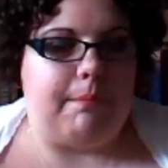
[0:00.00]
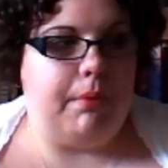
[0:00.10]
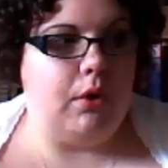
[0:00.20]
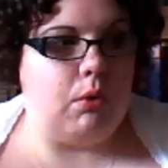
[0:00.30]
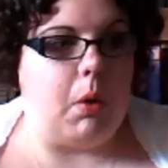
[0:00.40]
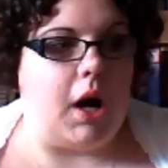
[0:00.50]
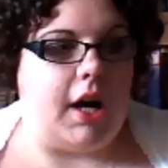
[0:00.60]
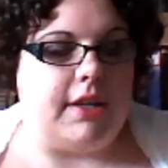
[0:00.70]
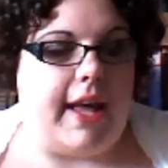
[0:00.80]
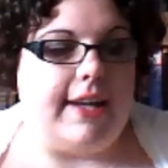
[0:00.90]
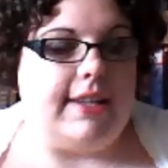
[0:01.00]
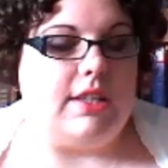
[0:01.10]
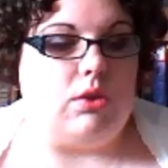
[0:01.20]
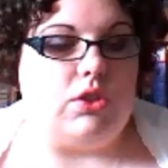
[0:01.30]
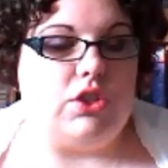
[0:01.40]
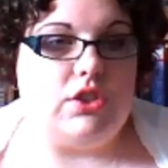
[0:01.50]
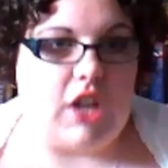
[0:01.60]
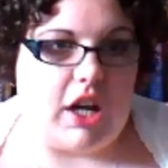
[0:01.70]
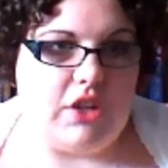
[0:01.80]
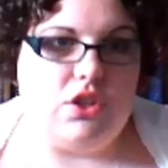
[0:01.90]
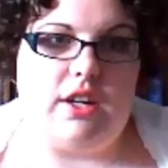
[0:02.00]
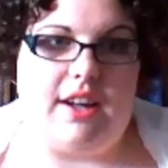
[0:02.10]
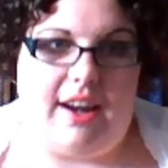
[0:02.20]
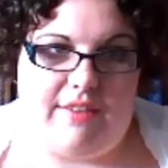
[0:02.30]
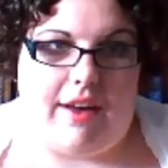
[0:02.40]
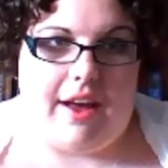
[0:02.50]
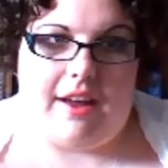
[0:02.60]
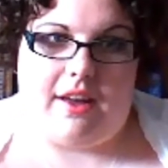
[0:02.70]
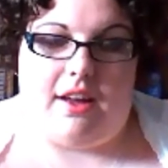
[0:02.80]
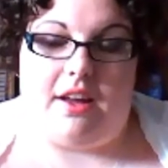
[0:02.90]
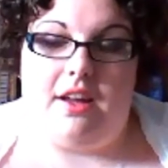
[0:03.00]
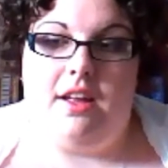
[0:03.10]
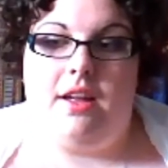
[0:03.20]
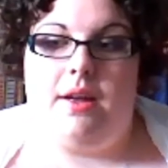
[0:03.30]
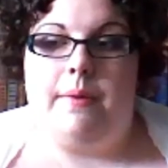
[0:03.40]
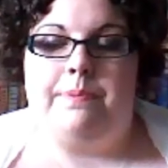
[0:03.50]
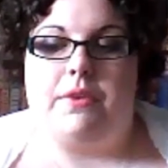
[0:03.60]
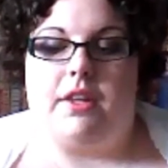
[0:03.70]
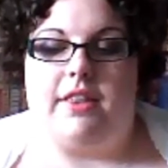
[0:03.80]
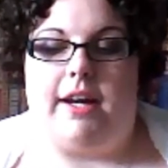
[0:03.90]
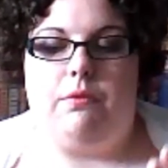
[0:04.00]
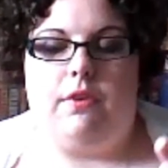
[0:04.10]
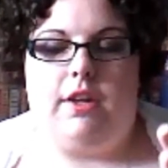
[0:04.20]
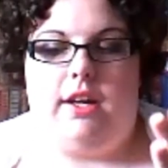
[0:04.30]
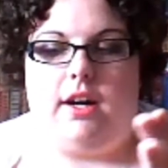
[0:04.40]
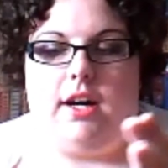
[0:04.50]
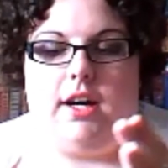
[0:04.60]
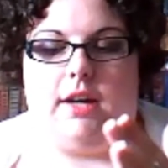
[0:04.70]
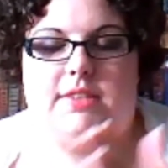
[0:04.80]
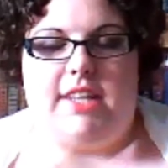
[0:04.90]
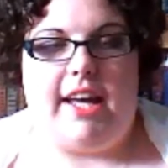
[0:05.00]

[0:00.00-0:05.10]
book one ended on such a cliffhanger that I'm scared